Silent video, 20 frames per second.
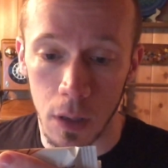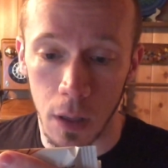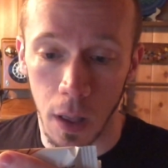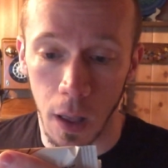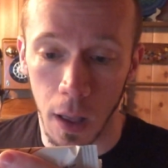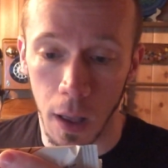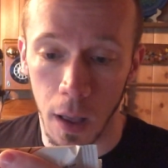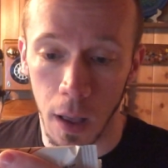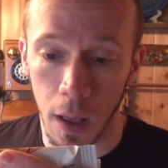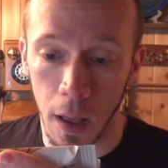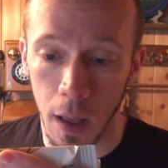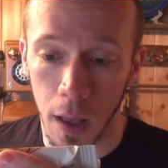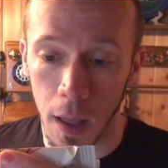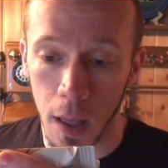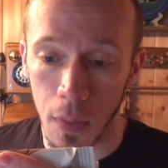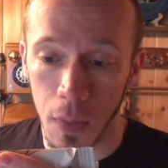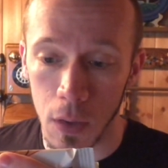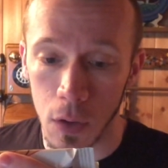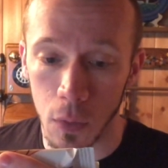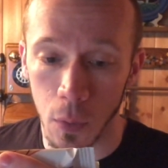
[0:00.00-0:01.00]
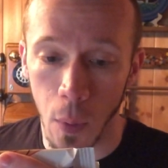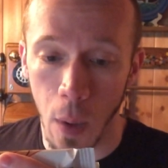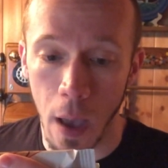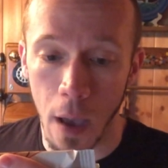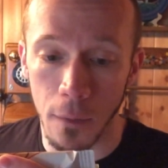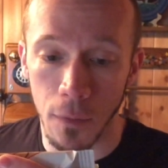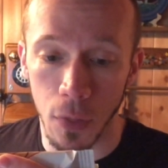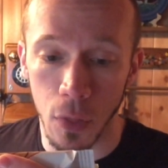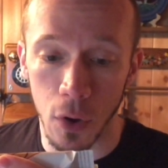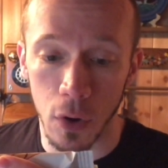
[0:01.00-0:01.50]
Then you
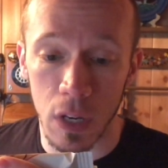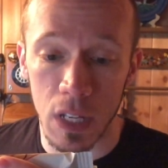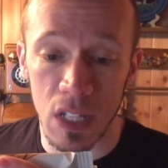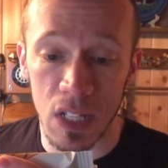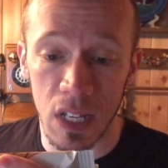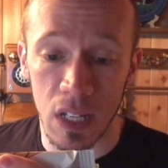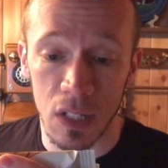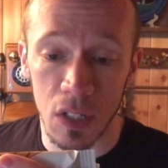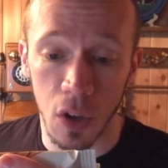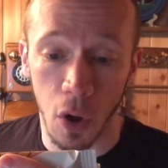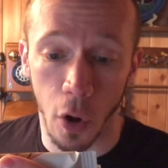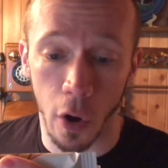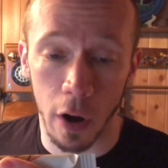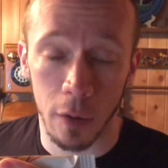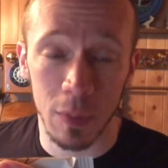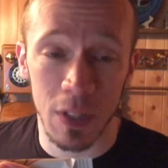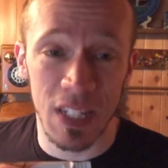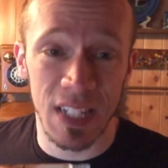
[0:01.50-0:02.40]
have 36 carbs,